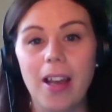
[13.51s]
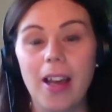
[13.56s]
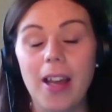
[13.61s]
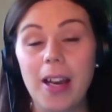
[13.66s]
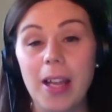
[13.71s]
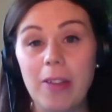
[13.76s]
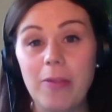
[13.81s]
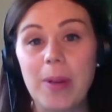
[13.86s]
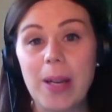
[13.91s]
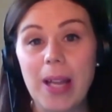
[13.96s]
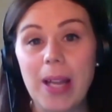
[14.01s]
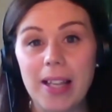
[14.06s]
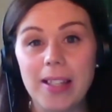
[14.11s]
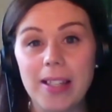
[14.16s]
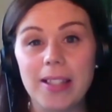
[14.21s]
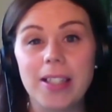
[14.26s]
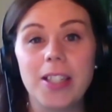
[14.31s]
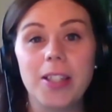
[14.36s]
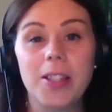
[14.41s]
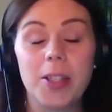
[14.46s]
and I've been
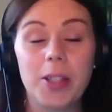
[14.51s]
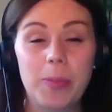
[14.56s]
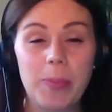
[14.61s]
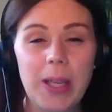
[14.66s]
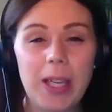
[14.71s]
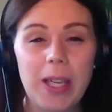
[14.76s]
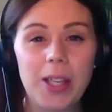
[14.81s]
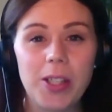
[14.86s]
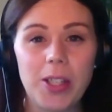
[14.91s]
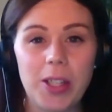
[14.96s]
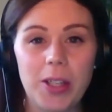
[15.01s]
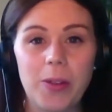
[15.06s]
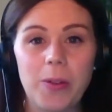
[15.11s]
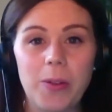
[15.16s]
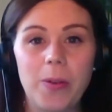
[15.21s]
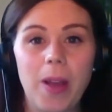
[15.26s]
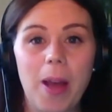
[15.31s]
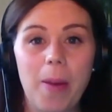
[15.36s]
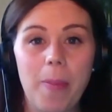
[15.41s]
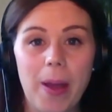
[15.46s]
asked to speak to
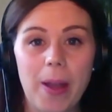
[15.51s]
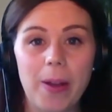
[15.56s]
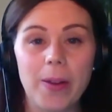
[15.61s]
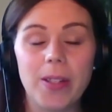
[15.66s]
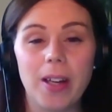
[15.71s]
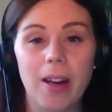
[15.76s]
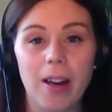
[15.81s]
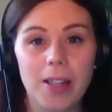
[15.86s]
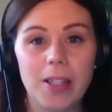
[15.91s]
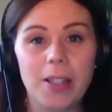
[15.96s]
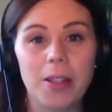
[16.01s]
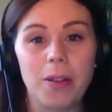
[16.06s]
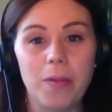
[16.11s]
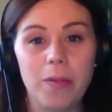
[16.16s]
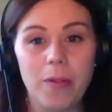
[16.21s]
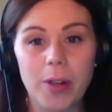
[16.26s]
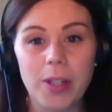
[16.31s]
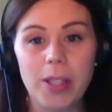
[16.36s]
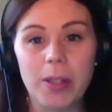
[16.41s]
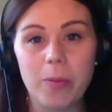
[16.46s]
you about Article
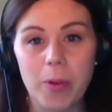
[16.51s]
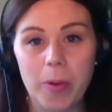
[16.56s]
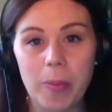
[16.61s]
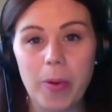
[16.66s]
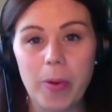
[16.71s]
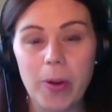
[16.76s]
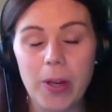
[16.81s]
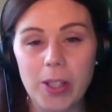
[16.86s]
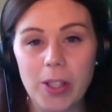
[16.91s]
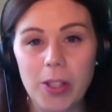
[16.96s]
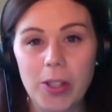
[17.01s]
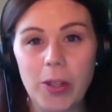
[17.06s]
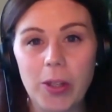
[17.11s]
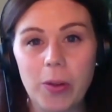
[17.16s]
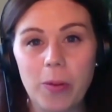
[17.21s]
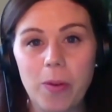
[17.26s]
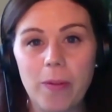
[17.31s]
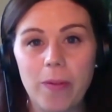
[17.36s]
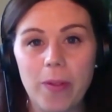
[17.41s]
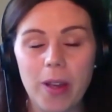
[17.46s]

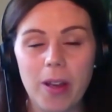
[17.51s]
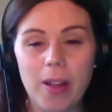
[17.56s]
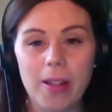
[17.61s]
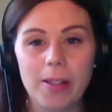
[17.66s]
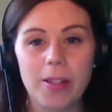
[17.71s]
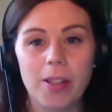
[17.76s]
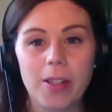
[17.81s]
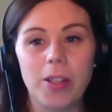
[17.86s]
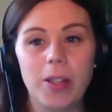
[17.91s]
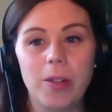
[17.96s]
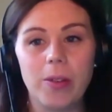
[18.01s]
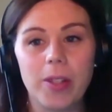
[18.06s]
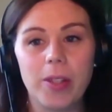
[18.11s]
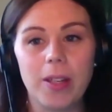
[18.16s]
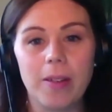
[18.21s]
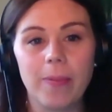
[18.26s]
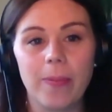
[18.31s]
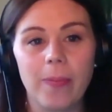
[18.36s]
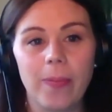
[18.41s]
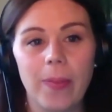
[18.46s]
41.2 of the
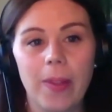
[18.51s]
Constitution.